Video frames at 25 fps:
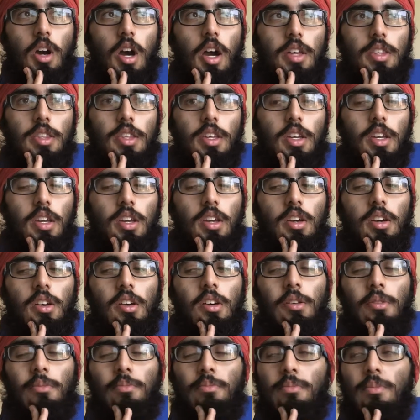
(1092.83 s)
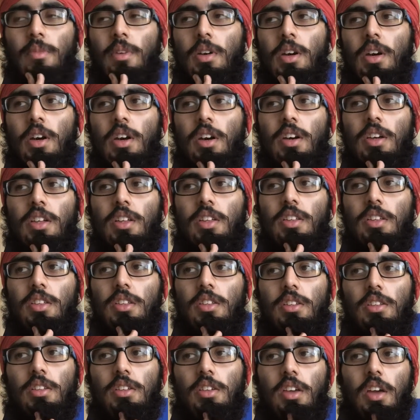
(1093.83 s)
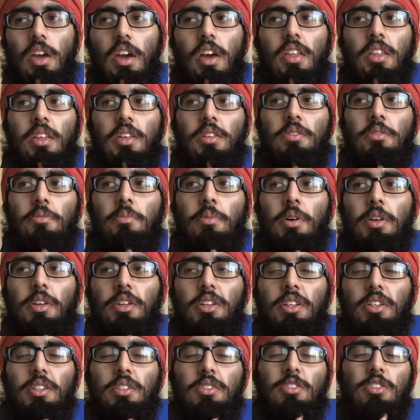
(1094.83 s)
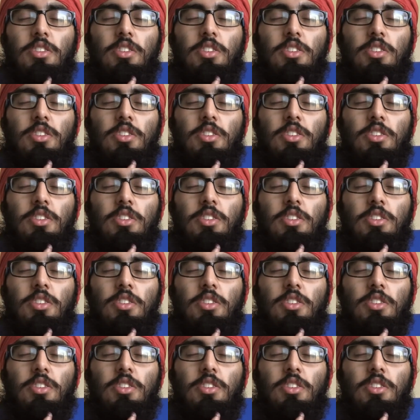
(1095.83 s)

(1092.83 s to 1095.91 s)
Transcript: I think, that's about it.